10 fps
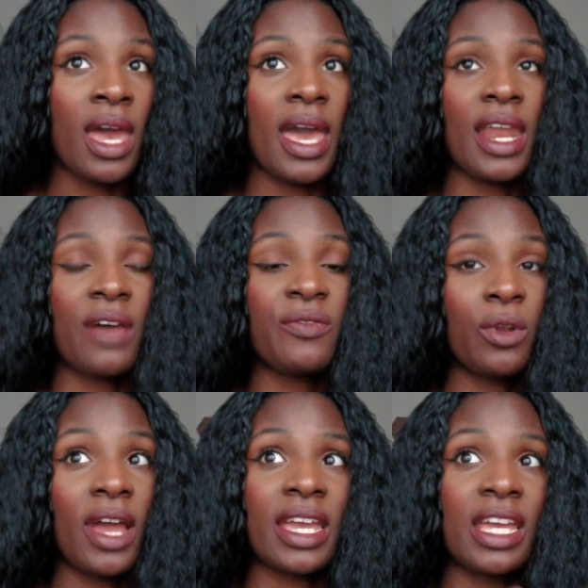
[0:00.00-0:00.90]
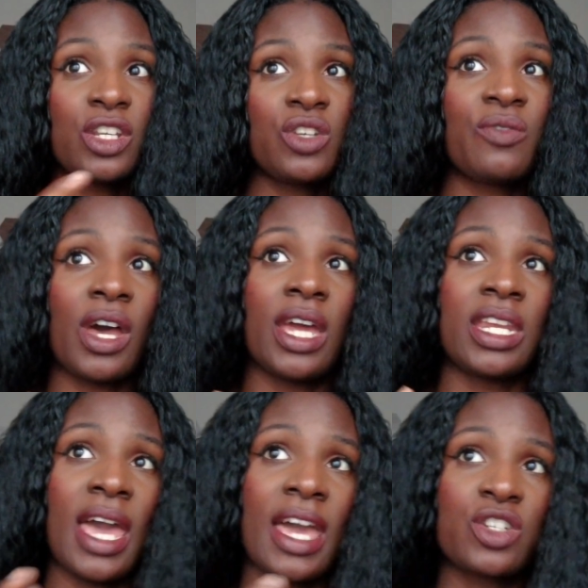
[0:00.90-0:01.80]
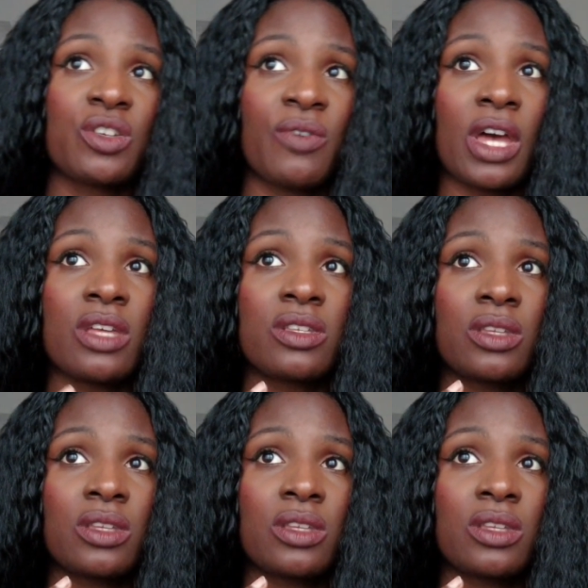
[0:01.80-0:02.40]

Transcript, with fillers: And I feel like introvert and extrovert